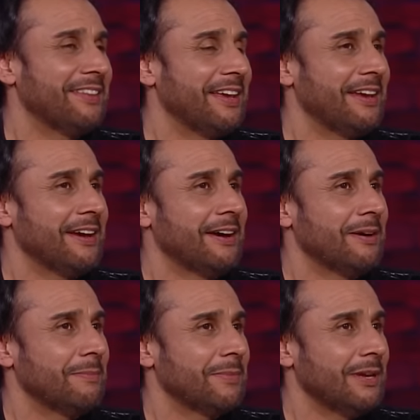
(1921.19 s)
they,
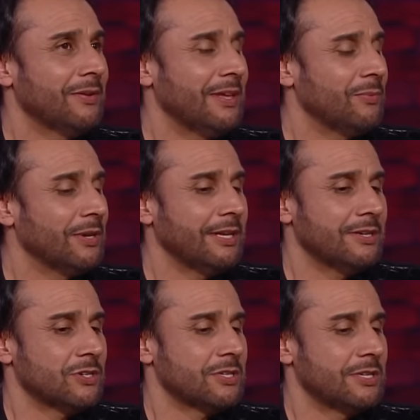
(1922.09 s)
you know, they really
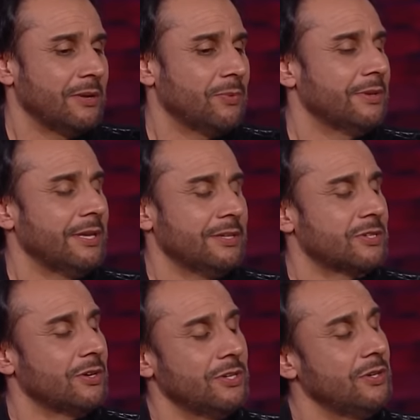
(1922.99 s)
just, they
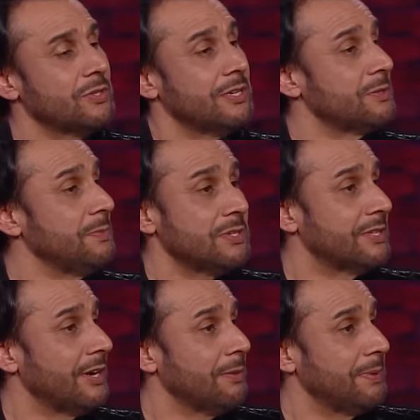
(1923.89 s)
start to use it as
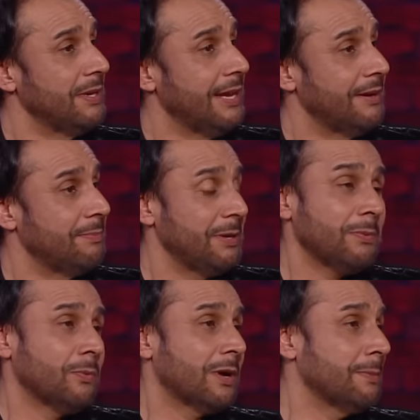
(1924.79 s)
music therapy. And
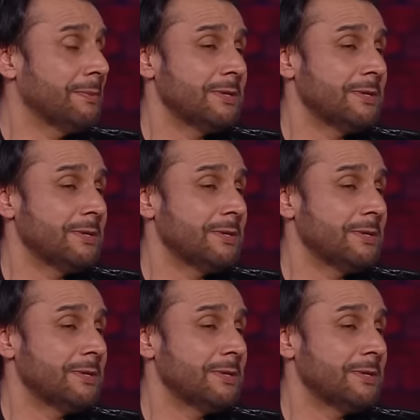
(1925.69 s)
people will come up